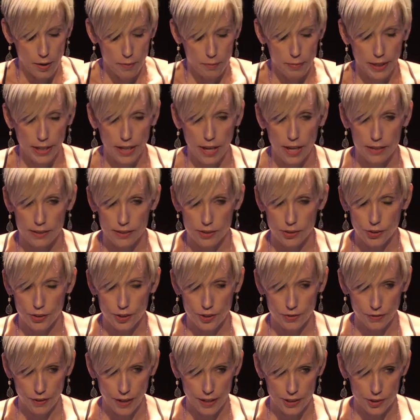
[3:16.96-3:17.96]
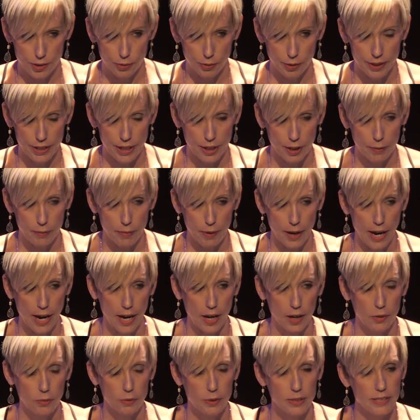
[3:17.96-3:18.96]
Because Luke's friends were
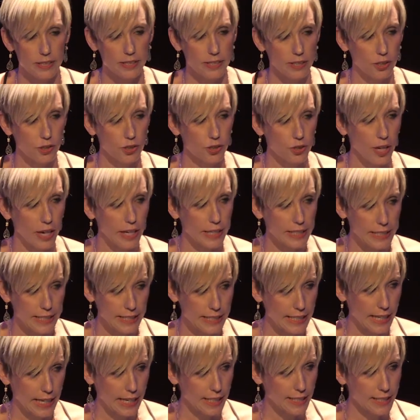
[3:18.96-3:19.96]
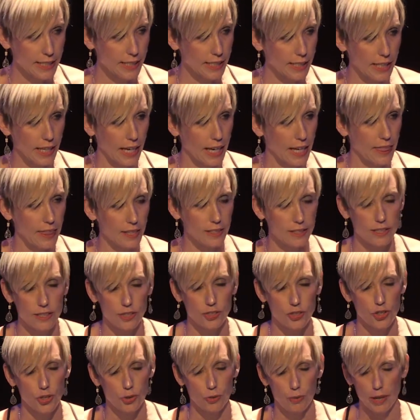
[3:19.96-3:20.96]
nearby, we still tried to de-escalate the
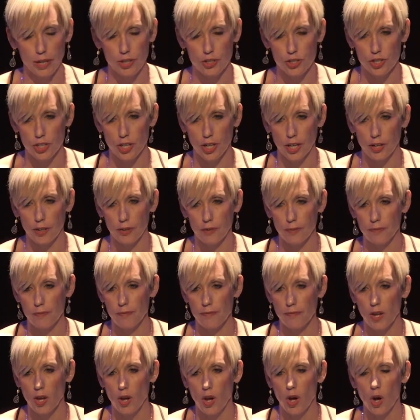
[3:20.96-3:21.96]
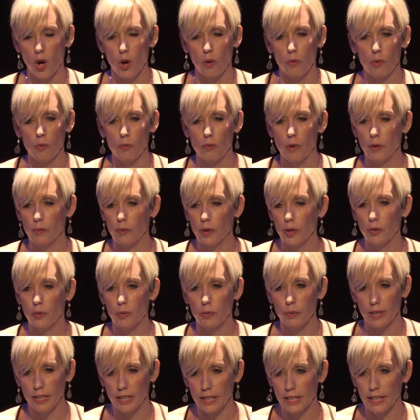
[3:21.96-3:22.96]
situation, when what we
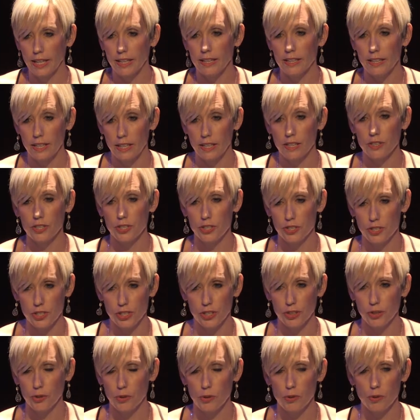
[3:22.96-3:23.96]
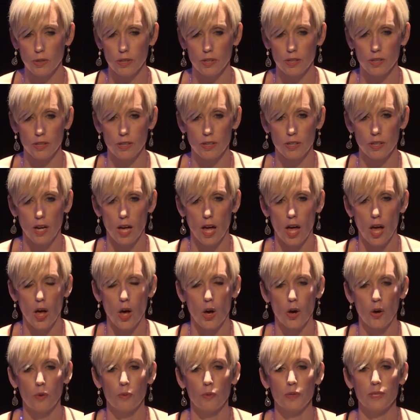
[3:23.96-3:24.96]
really needed to do
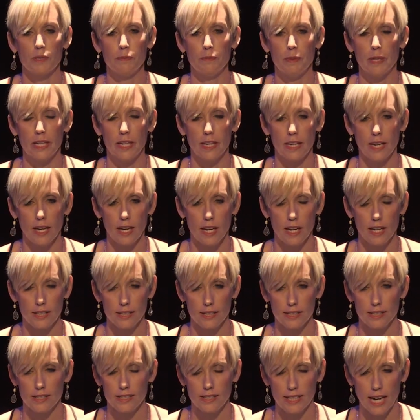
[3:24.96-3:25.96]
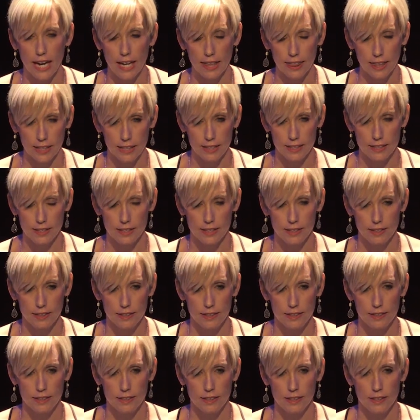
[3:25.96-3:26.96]
was be silent
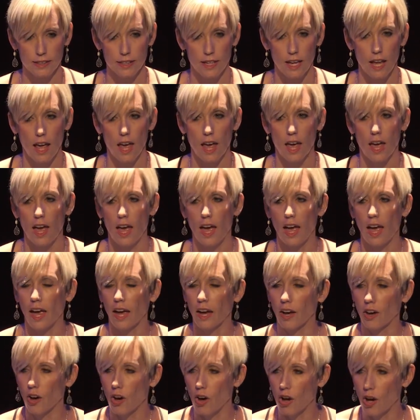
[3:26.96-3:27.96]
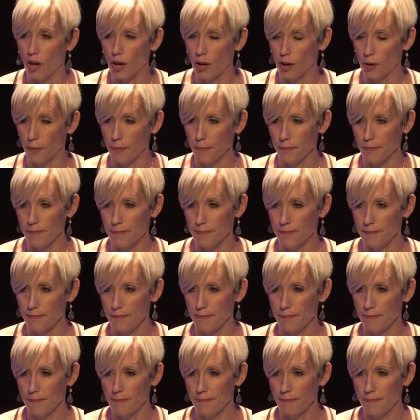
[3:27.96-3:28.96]
and calm
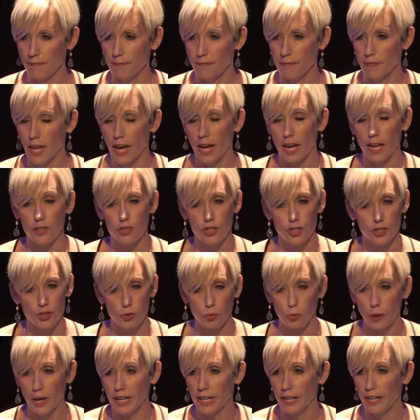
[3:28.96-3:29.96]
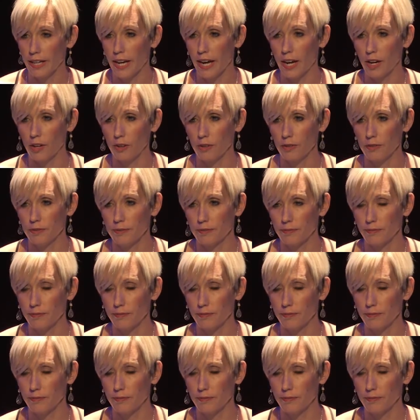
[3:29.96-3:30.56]
and just wait it out.